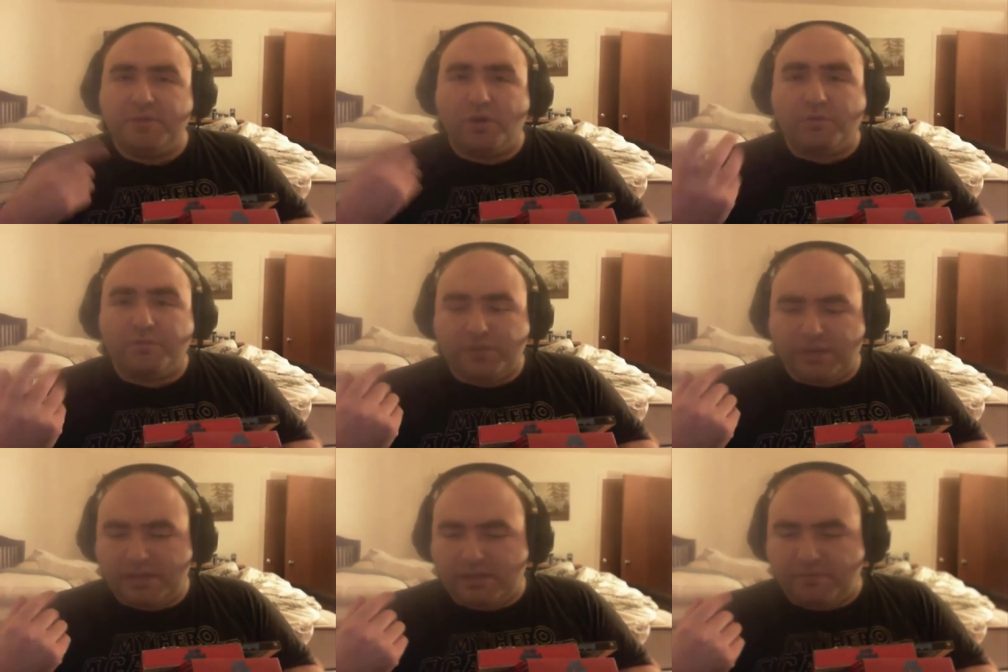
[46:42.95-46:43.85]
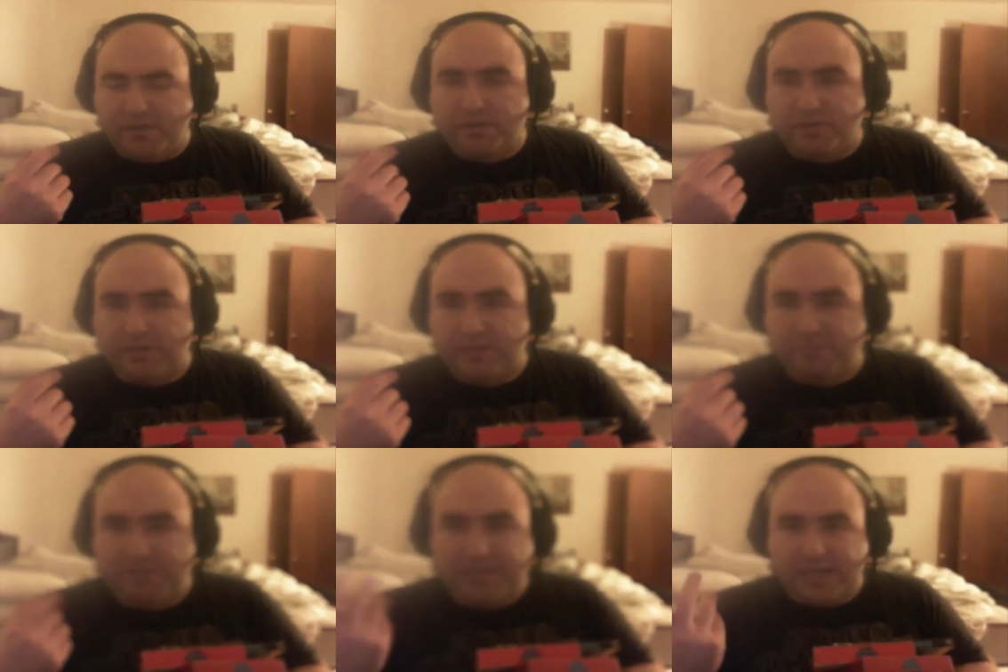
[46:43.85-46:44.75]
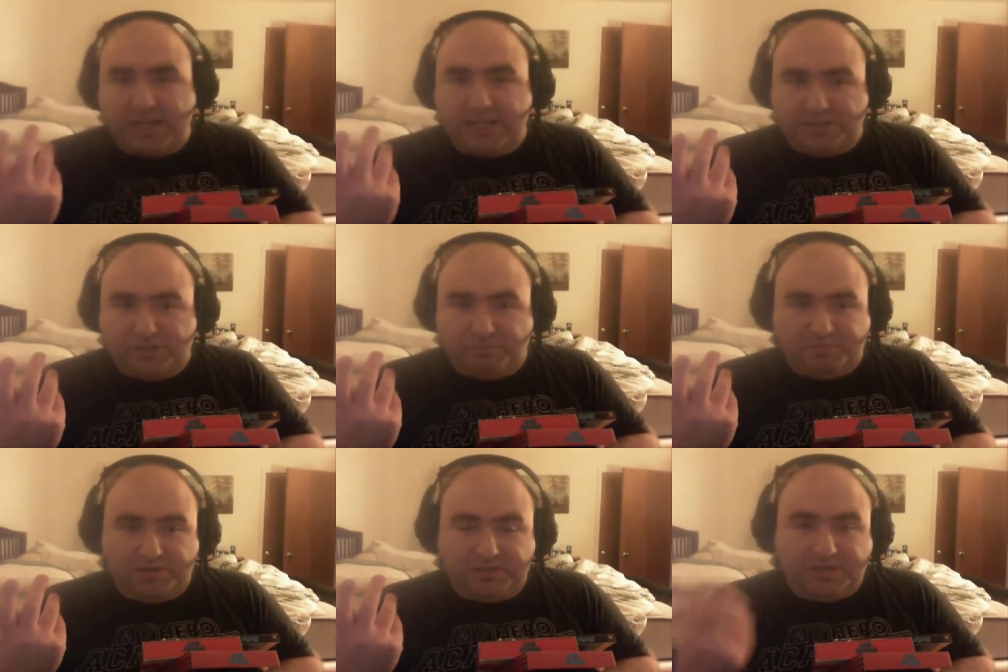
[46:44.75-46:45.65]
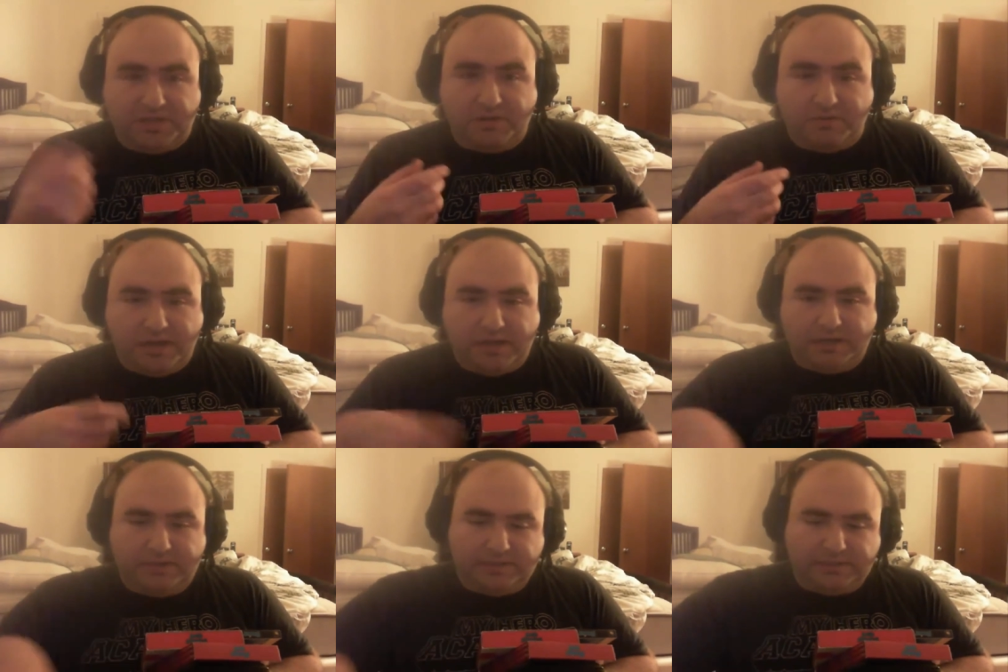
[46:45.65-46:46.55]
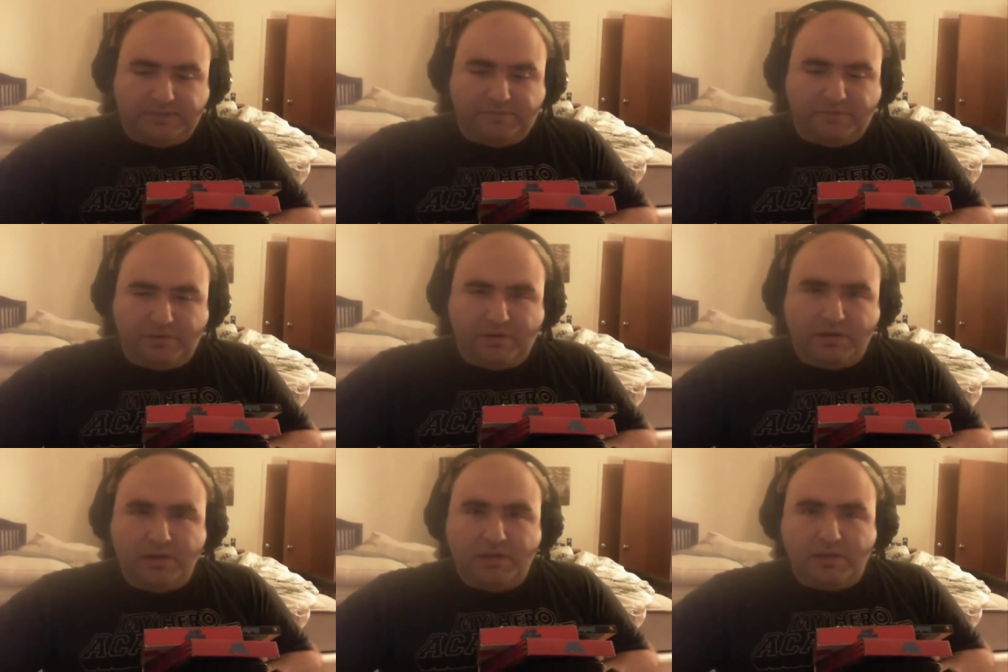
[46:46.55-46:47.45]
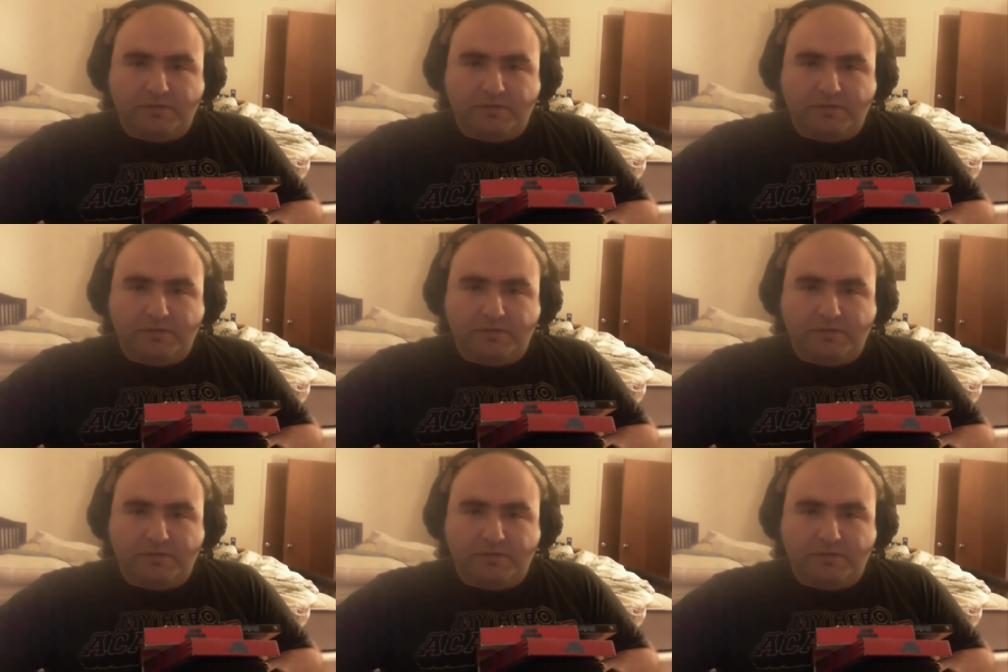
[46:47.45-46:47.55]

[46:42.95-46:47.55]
Hopefully, eventually, this means I got to get Super Nintendo and N64.